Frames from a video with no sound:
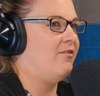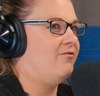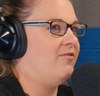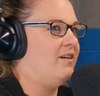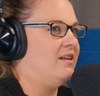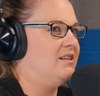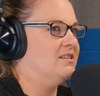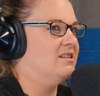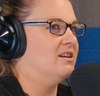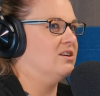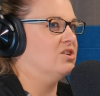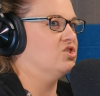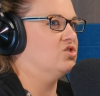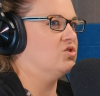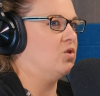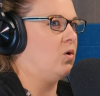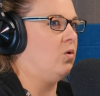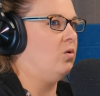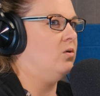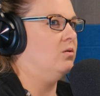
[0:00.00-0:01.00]
feeds their
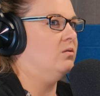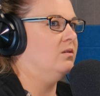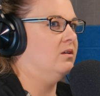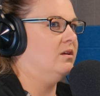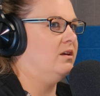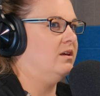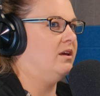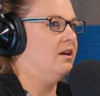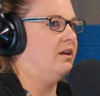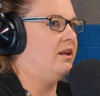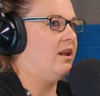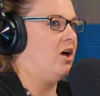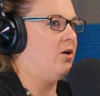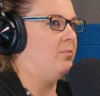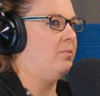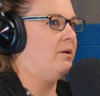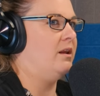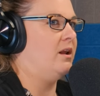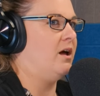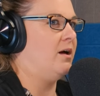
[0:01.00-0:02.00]
soul in
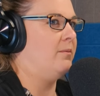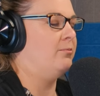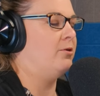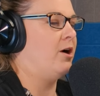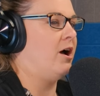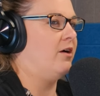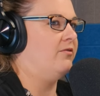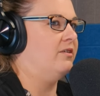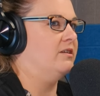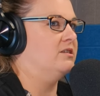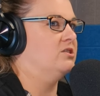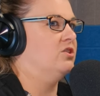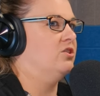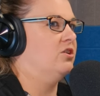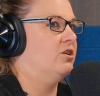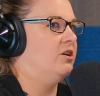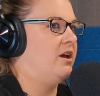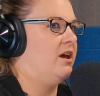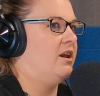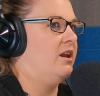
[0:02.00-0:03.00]
helping nonprofits
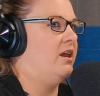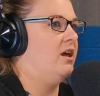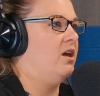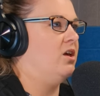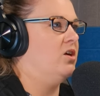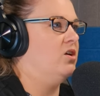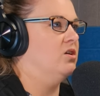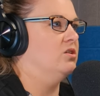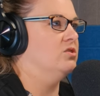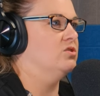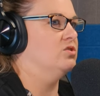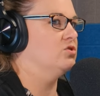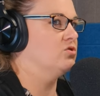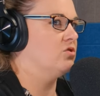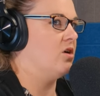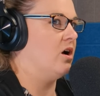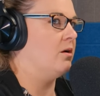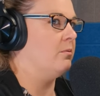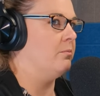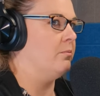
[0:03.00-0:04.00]
creating a good,
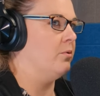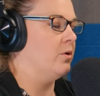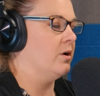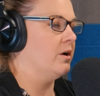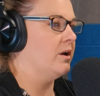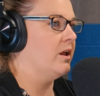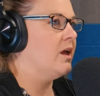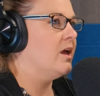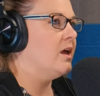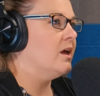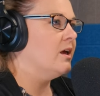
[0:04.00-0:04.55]
strong board.